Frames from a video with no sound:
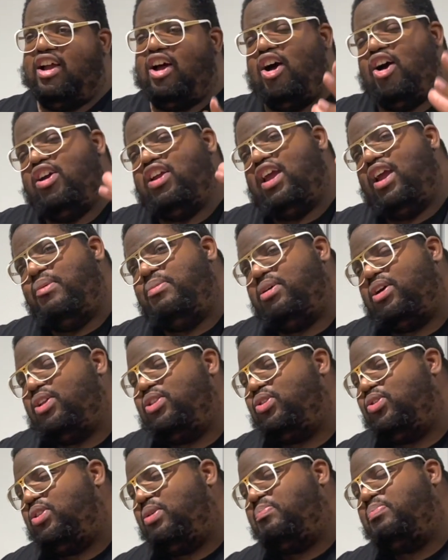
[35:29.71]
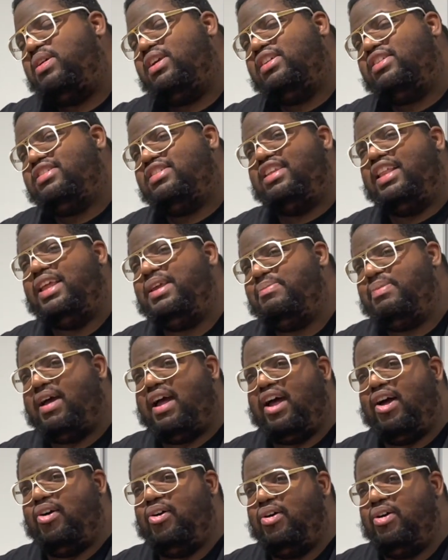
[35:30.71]
oh yeah, we can do the big sleep
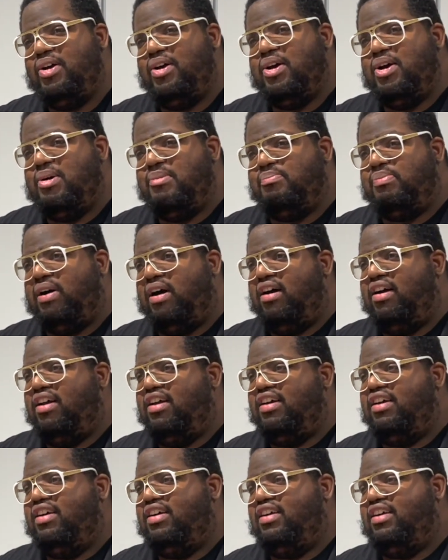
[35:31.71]
out, but